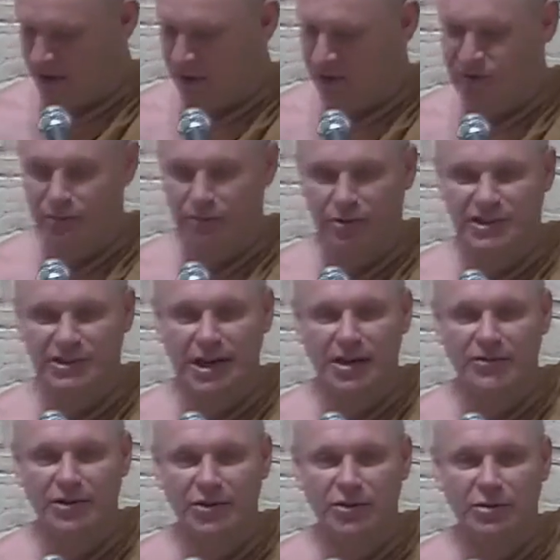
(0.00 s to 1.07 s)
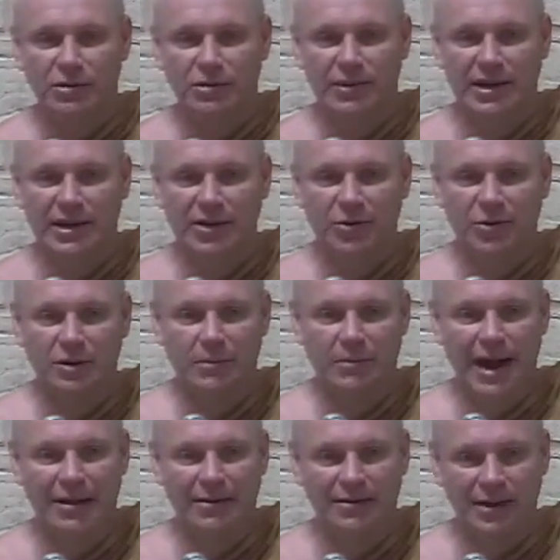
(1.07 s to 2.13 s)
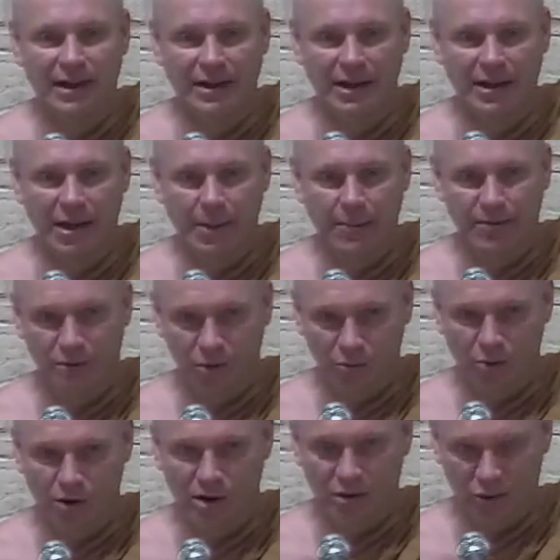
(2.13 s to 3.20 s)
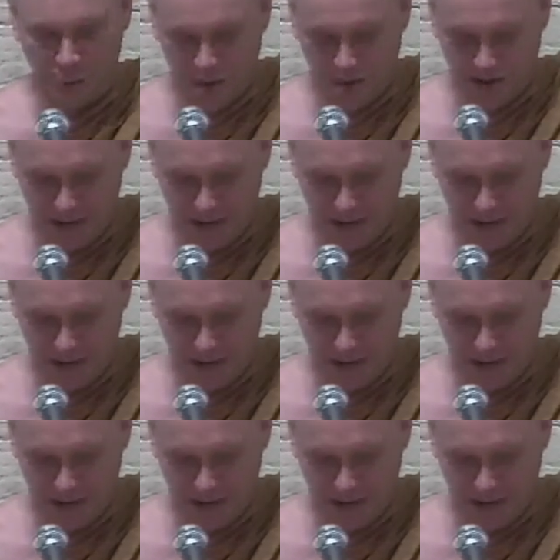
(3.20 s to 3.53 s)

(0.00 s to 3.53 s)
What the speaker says: So it's neither a good thing nor a bad thing, but don't worry too much